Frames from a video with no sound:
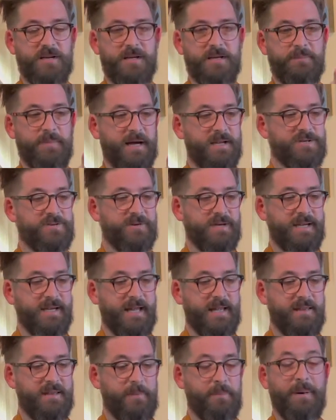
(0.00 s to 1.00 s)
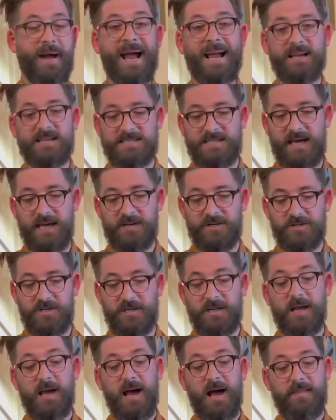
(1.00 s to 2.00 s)
battery in the back
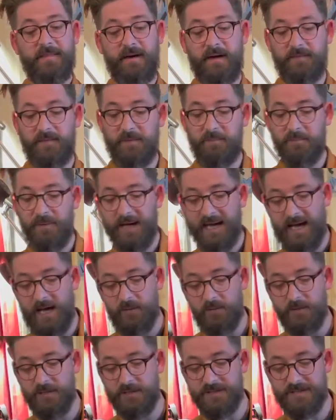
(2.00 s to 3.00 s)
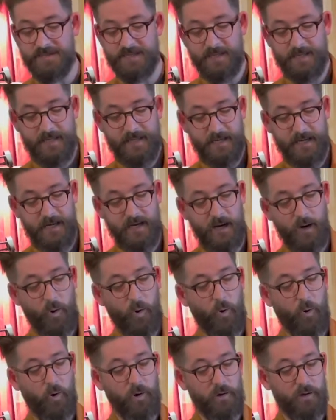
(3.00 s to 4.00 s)
section, and that then powers
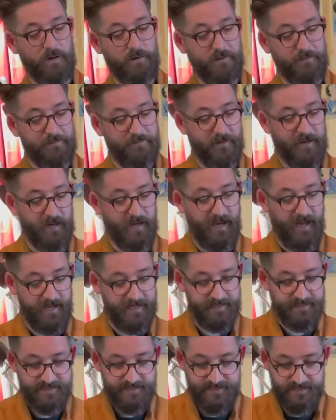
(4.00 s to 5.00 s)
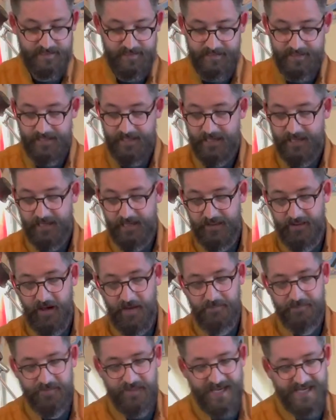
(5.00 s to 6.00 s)
all of the lights.
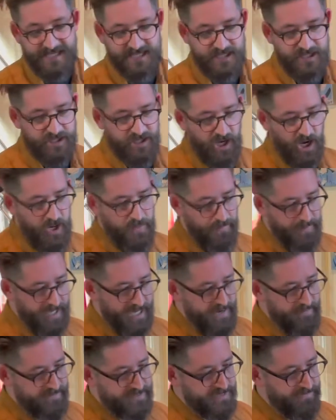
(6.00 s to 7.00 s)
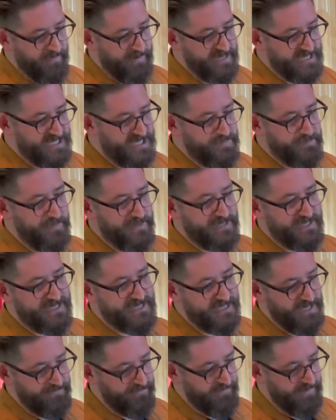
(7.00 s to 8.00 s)
This scope here is a very
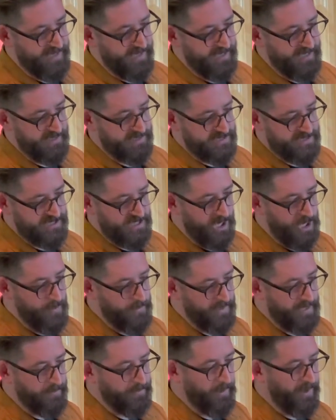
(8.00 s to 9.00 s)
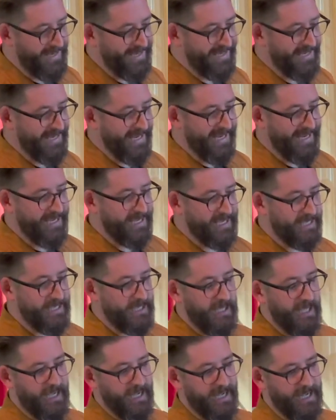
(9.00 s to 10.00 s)
specific scope, and I'll put a link
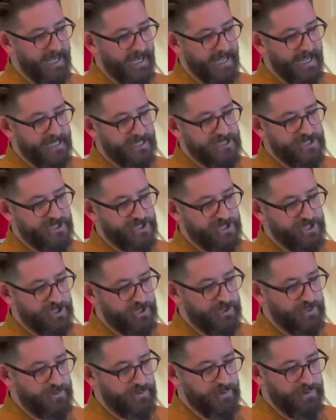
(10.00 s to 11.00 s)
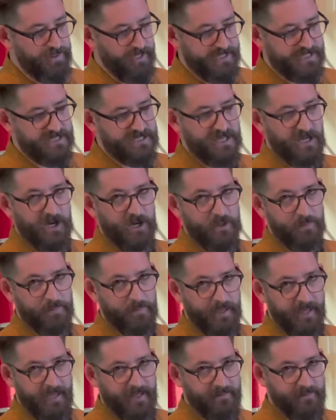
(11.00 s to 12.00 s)
to this scope
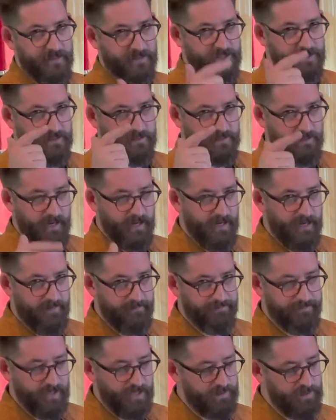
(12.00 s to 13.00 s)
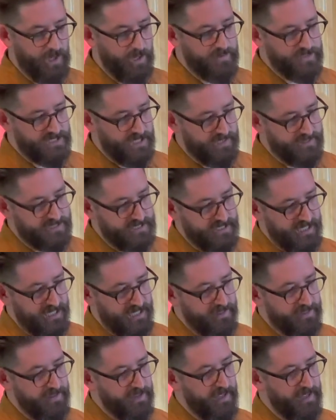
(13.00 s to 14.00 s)
in the notes
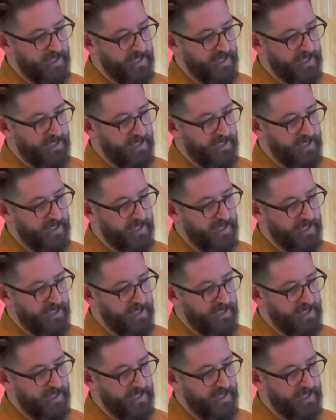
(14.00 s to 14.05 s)
underneath,